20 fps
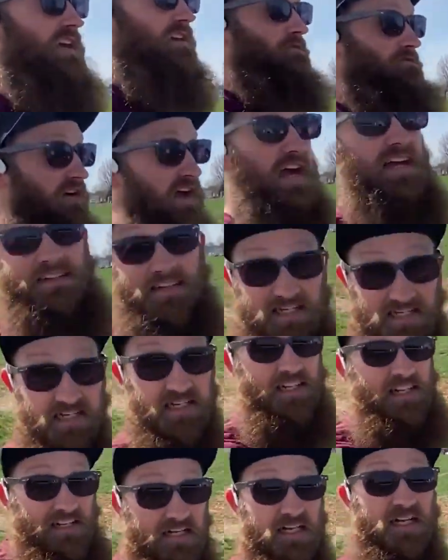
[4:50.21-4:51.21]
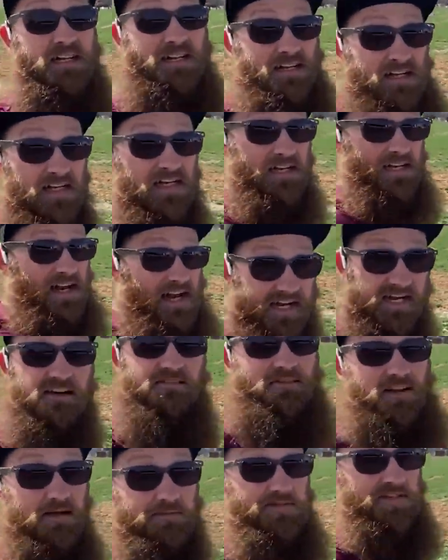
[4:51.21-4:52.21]
In fact, I
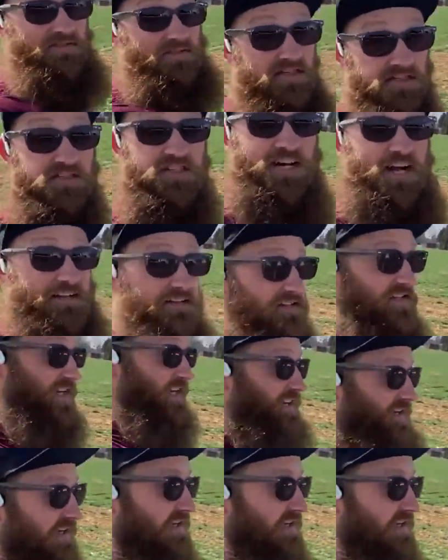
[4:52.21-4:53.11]
can grab screenshots